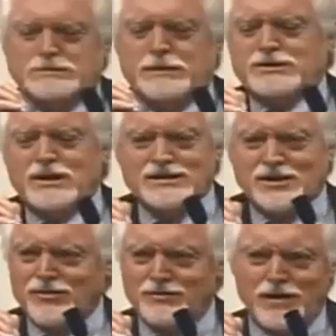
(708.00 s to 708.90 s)

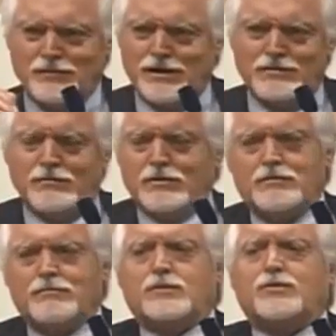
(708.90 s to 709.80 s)
specialized equipment,
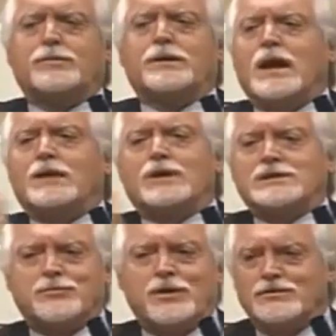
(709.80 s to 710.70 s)
equipment like
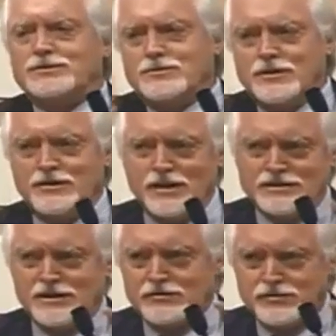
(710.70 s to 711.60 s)
respirators or other
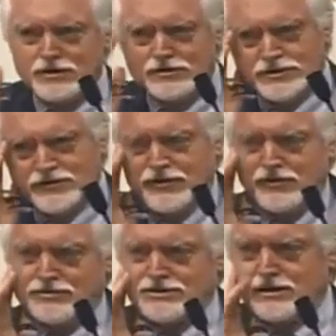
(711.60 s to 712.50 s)
things that you would use if
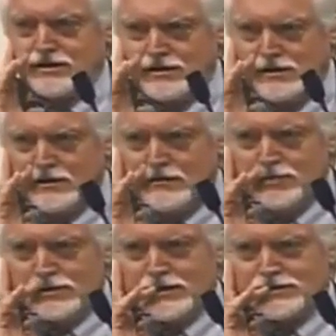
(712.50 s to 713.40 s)
there was a
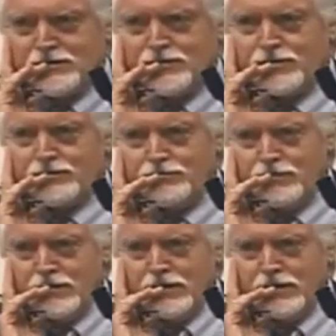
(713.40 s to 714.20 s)
potential for